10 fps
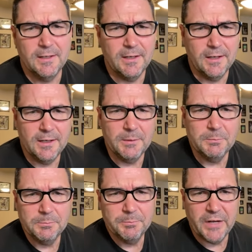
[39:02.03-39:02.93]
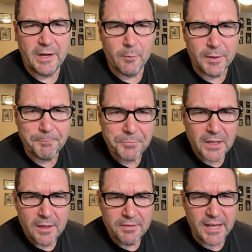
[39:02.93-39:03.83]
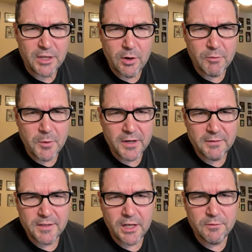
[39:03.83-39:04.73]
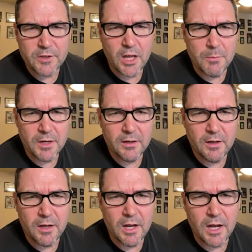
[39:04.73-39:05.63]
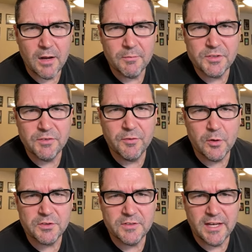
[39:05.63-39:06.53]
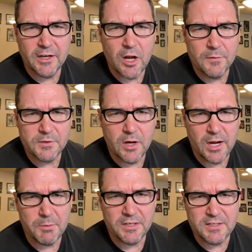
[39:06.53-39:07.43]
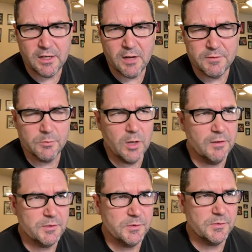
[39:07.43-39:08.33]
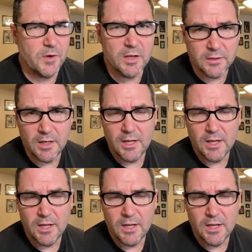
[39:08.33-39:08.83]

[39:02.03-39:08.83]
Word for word: But anyway, thank you, everybody. Thank you for coming. I see folks are taking off, so I'm going to take off as well. This is fun.